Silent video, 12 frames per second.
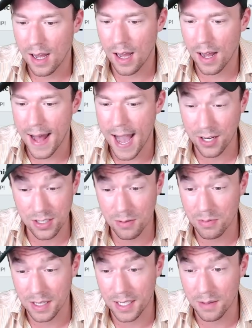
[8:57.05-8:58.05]
Uh,
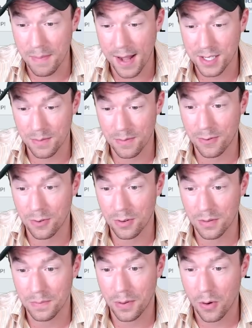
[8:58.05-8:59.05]
actually a really good matchup
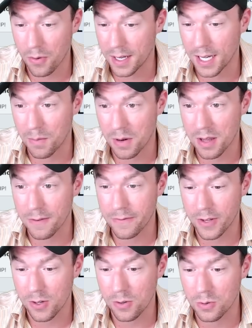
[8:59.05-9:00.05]
for Porygon, one of the
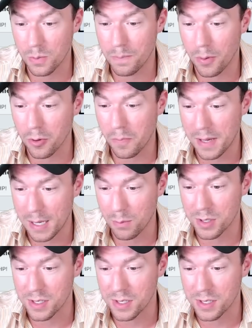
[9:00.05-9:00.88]
few Bolt Beam